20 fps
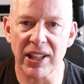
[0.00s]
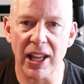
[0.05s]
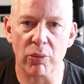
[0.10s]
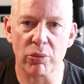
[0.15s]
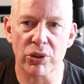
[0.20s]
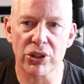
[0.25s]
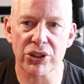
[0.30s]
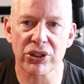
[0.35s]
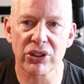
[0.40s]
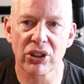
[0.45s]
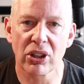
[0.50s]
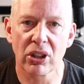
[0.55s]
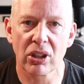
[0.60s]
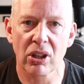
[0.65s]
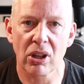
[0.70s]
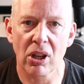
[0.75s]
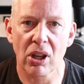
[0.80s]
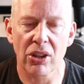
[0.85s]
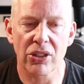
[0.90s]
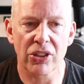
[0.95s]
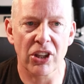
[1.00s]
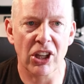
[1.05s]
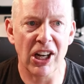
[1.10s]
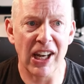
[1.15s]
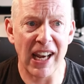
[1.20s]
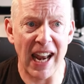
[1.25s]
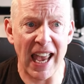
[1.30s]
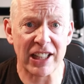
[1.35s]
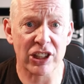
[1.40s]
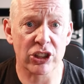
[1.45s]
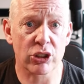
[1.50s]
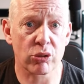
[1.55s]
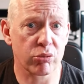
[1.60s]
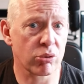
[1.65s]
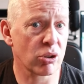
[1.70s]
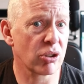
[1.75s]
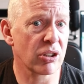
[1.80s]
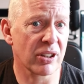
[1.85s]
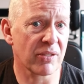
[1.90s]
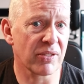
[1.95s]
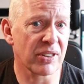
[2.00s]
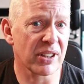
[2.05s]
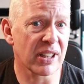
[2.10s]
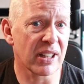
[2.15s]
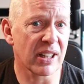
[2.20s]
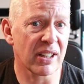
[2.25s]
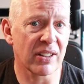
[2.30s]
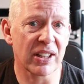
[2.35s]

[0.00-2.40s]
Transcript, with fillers: and that was the last run of the